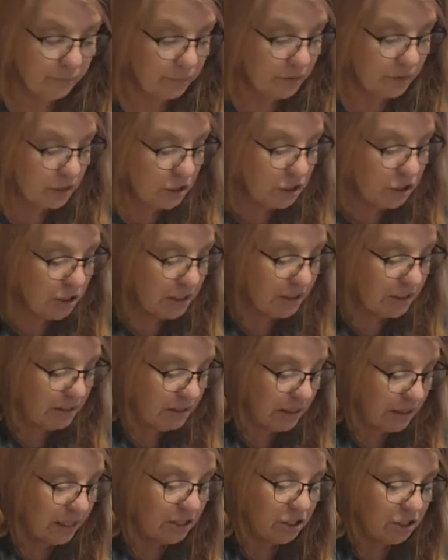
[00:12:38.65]
she
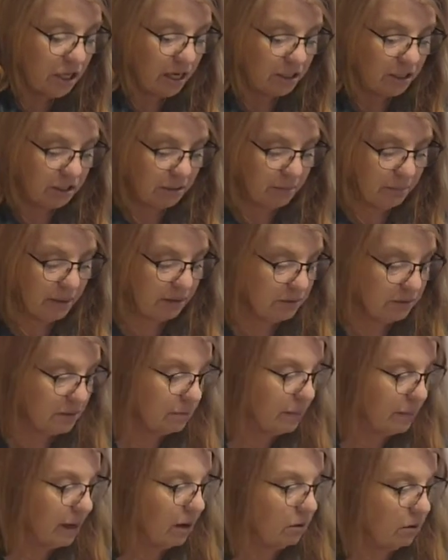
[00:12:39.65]
actually mails them
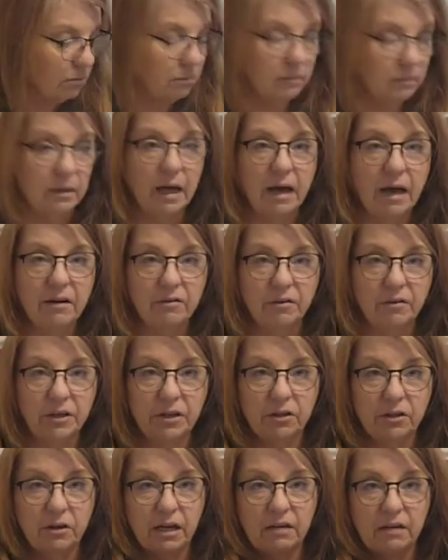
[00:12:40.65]
out of
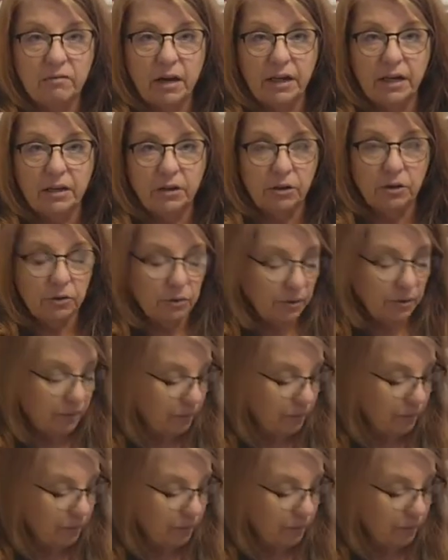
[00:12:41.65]
here, out of Idaho.